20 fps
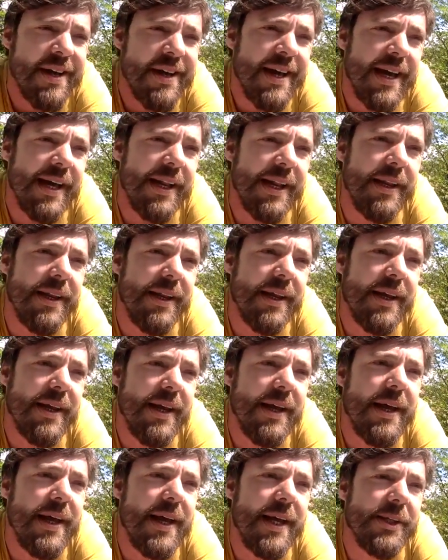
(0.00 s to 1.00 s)
And
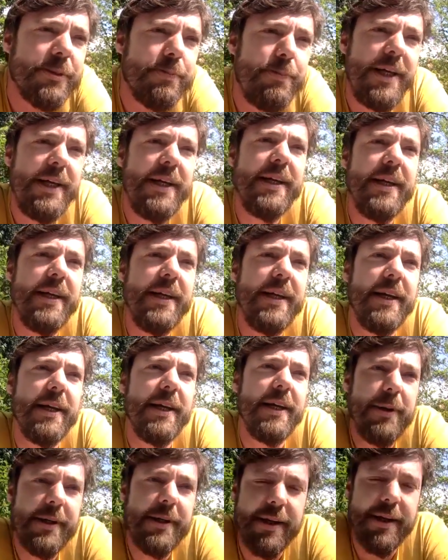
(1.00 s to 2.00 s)
as being a
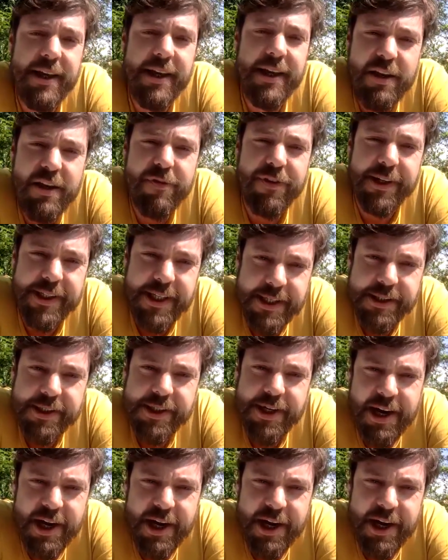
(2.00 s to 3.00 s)
bit naive at that
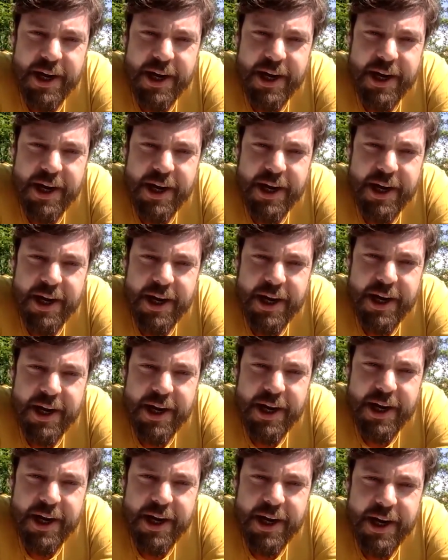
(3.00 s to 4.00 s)
time,
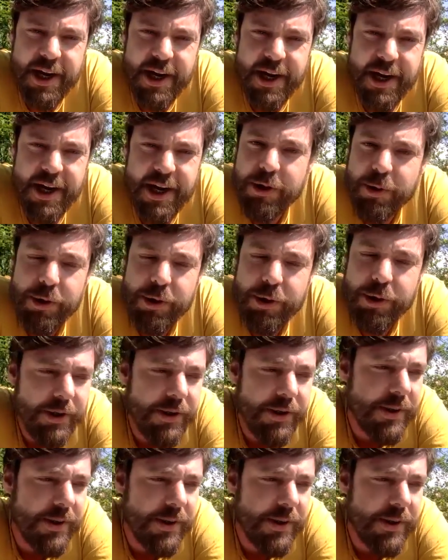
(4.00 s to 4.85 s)
I simply could not